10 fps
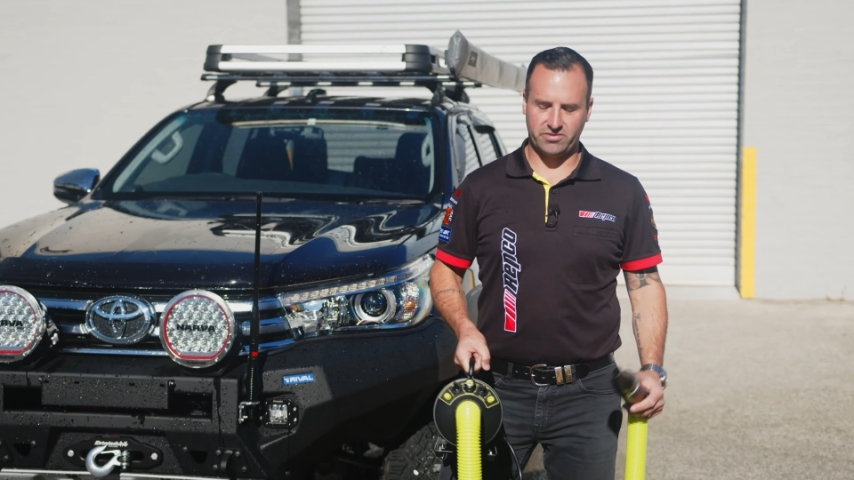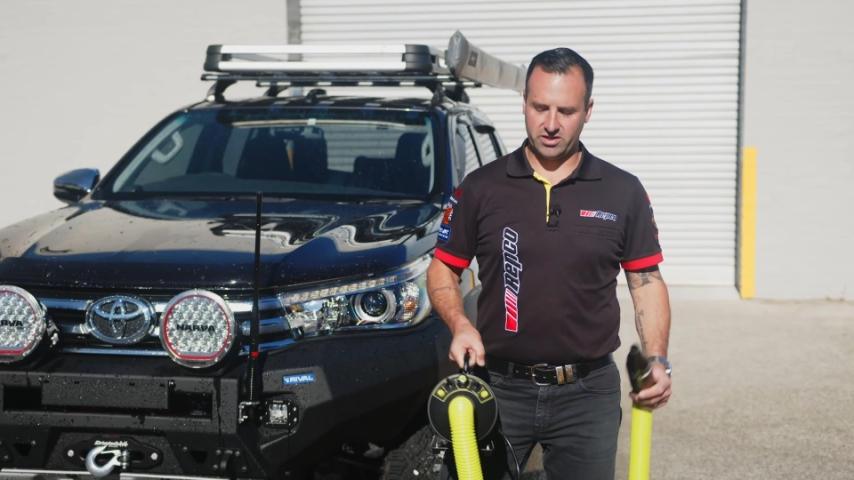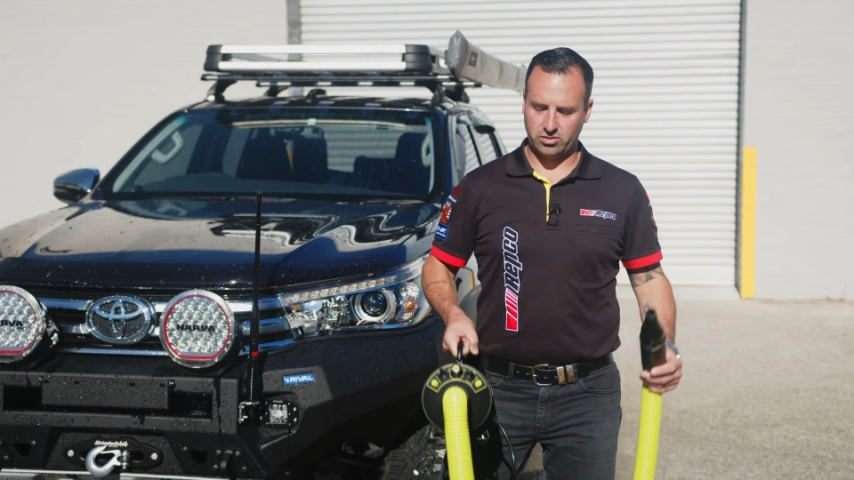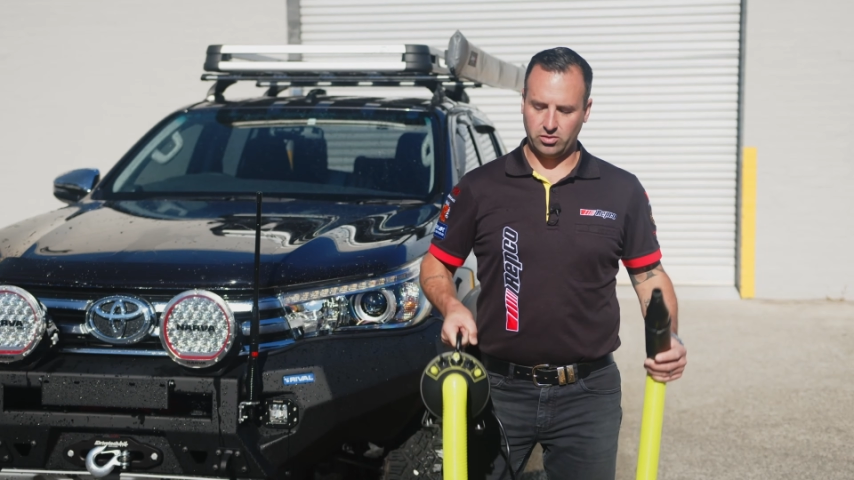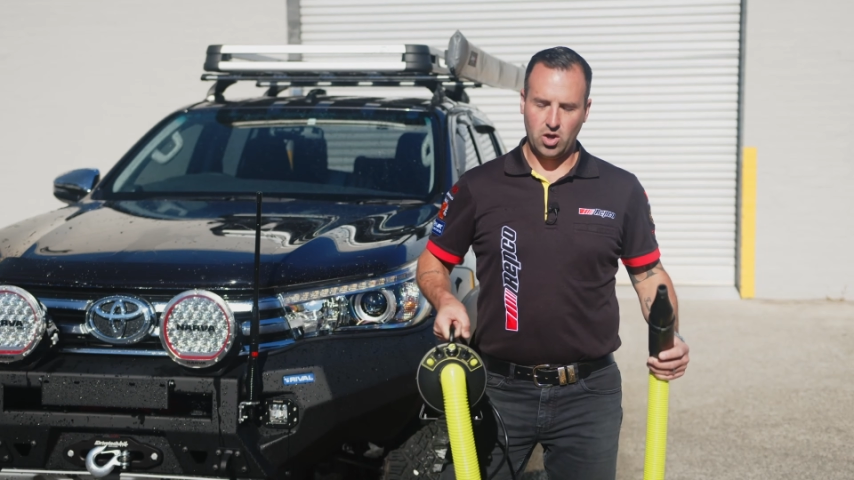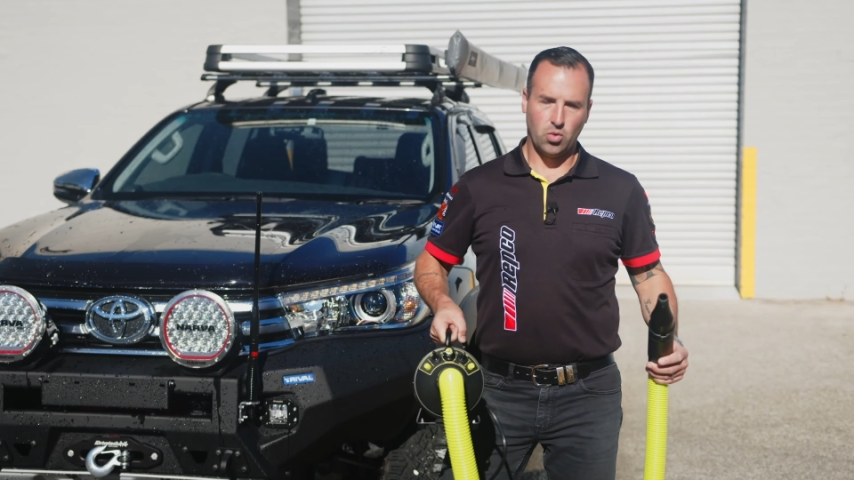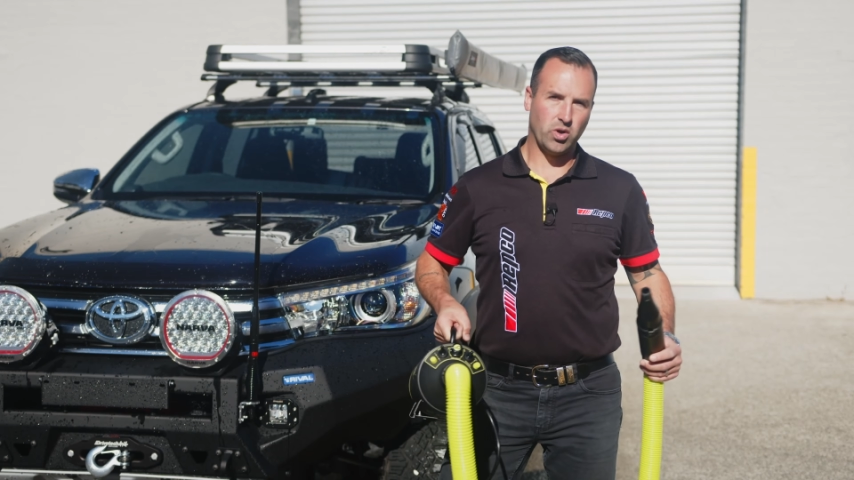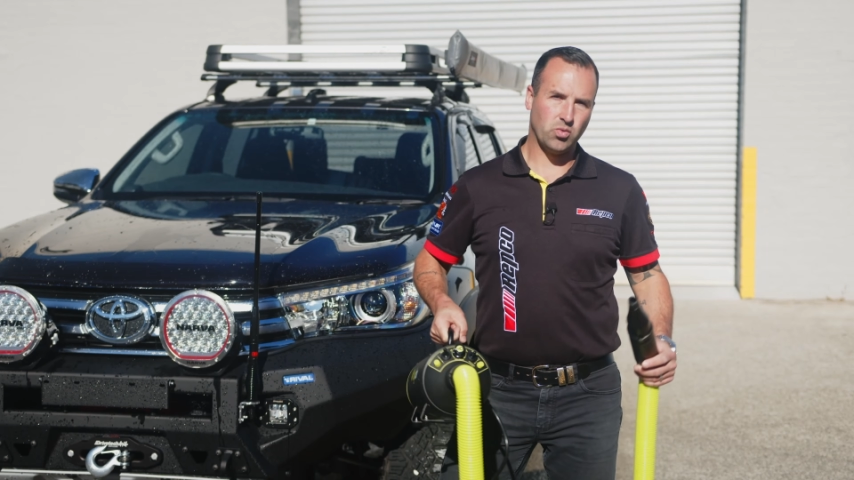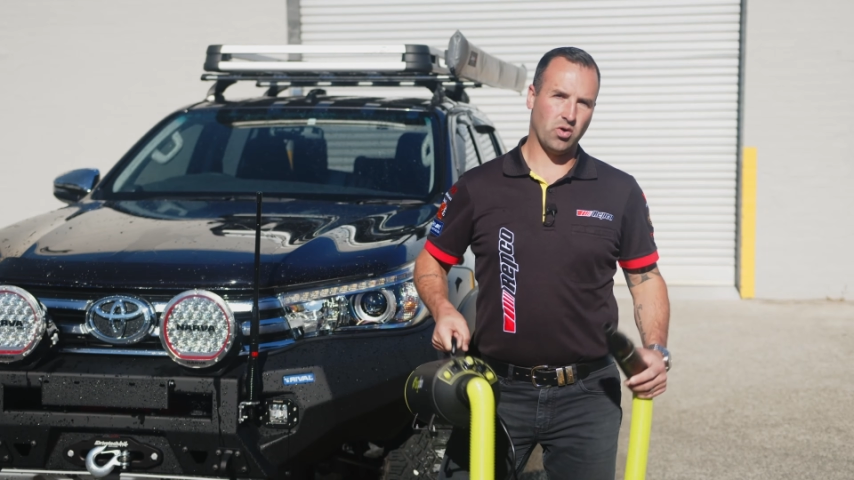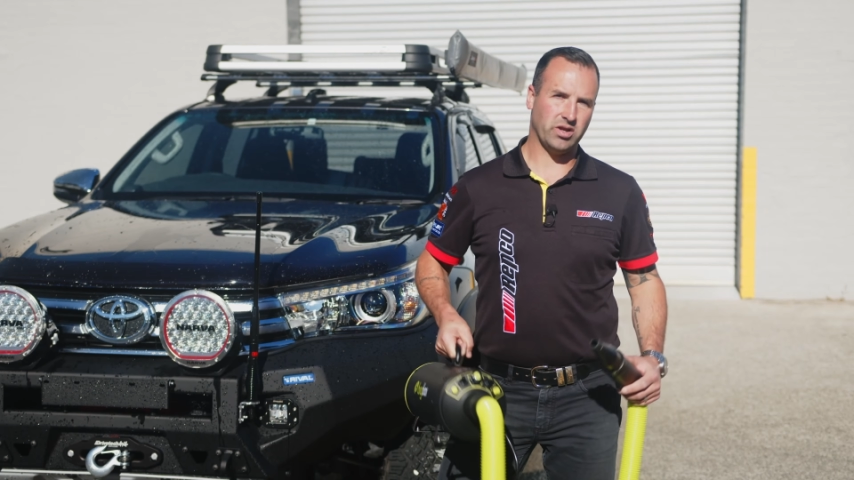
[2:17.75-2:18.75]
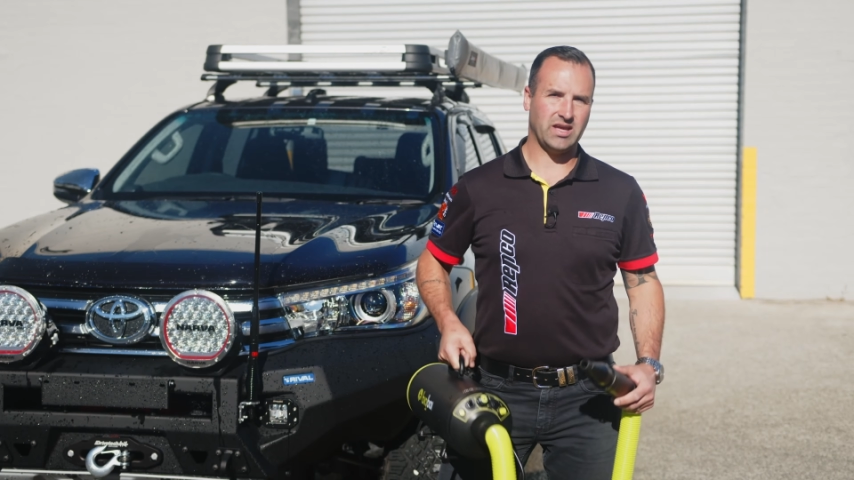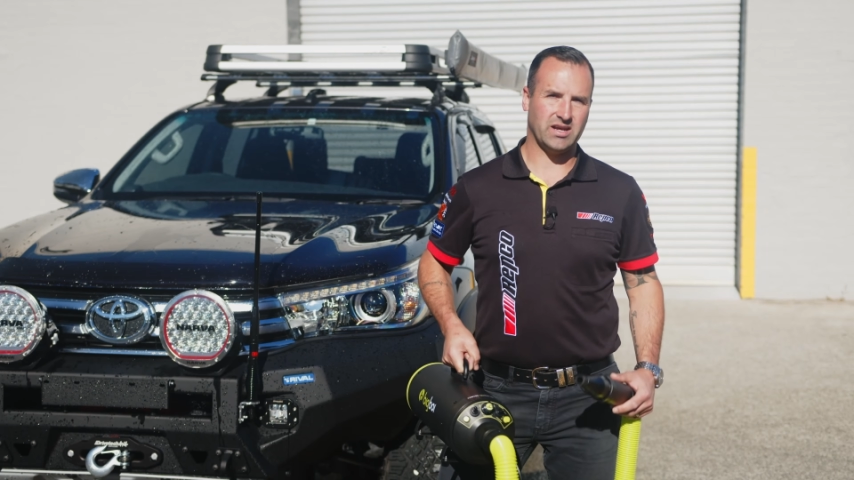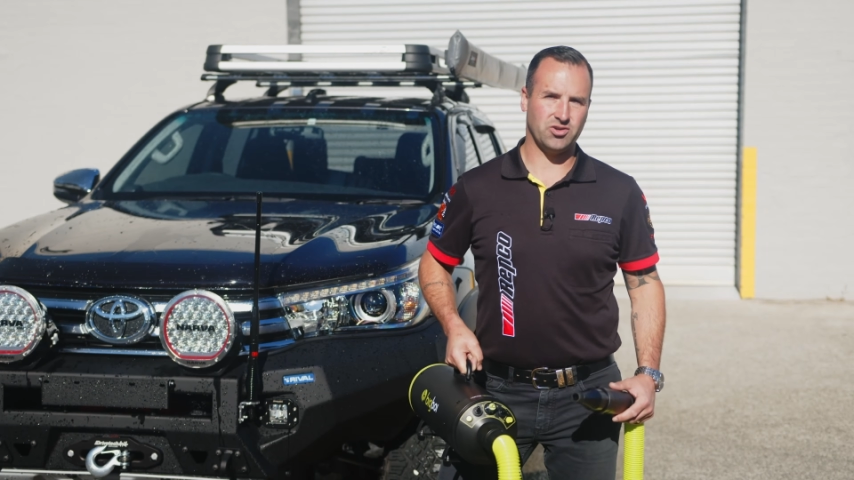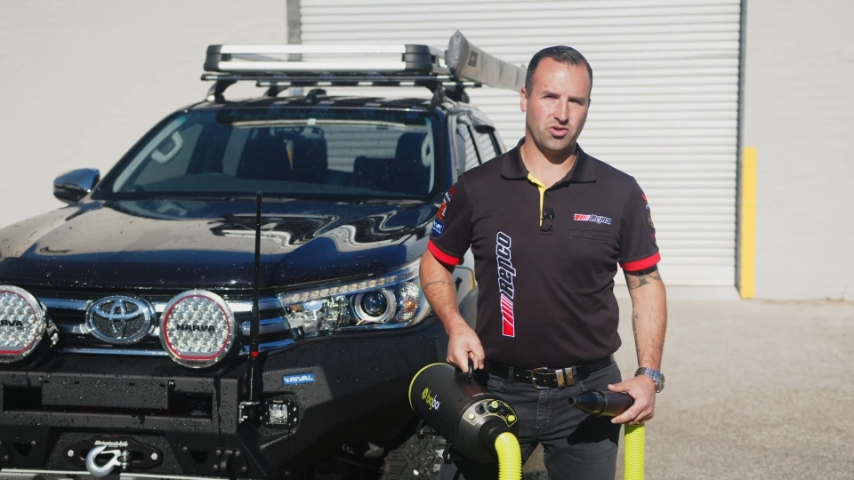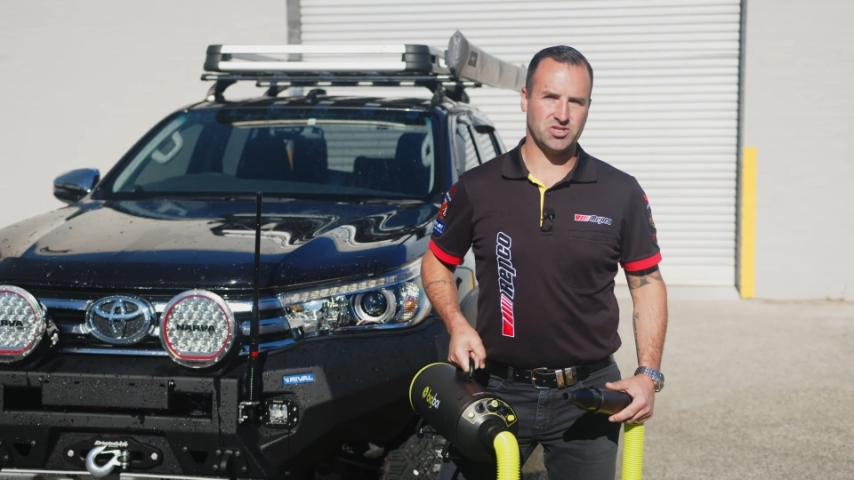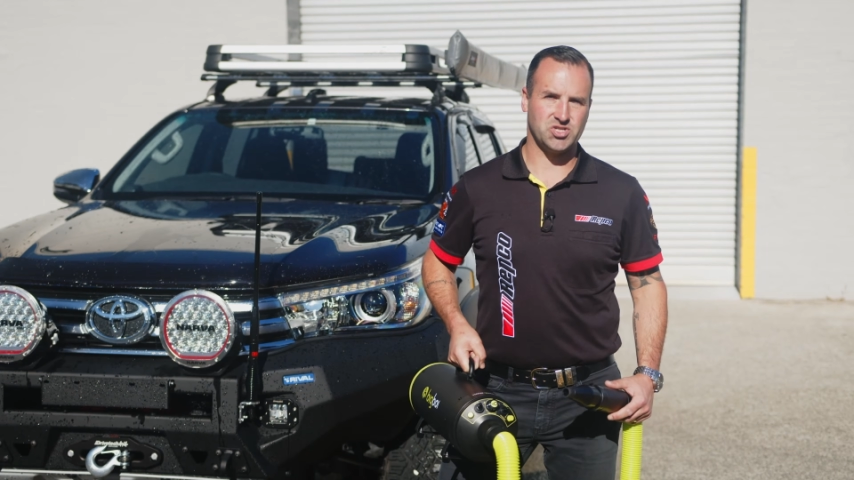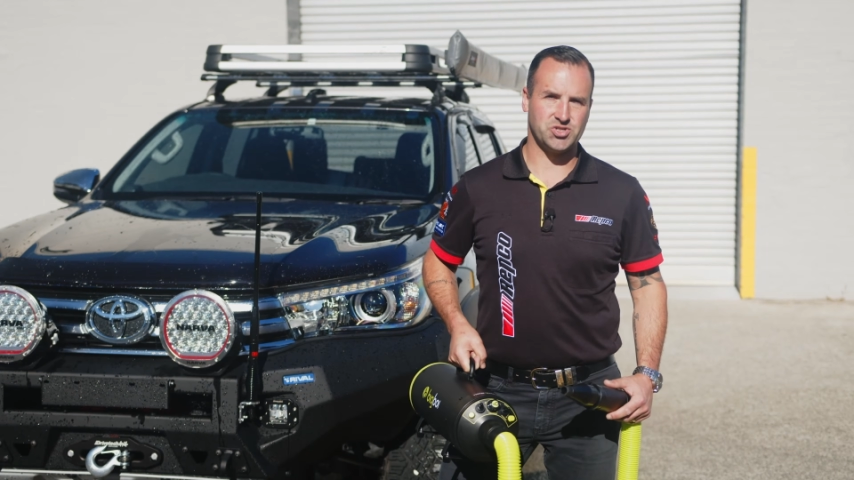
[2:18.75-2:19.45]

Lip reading: vehicle, we want to get it nice